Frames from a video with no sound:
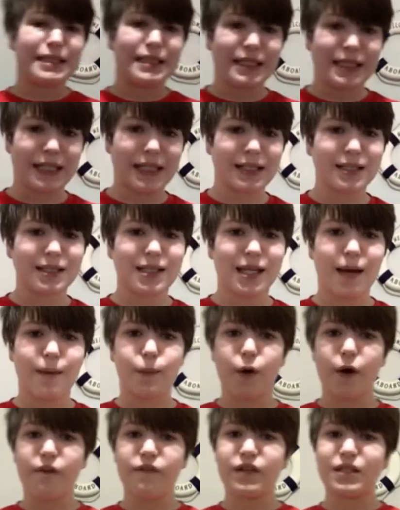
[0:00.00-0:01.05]
scenes
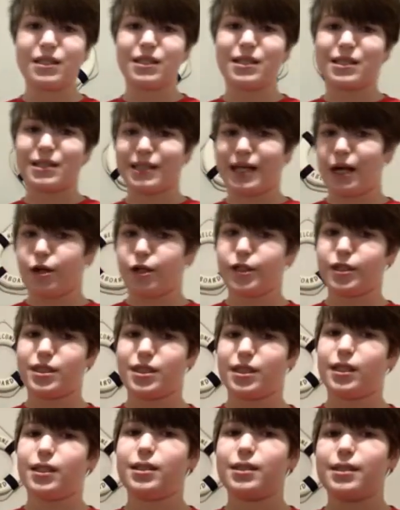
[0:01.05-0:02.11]
and more of its scary
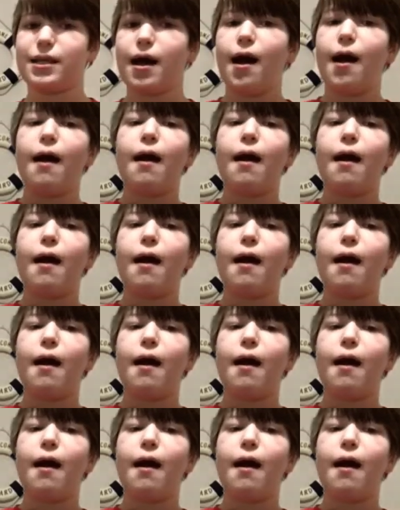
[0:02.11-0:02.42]
scenes.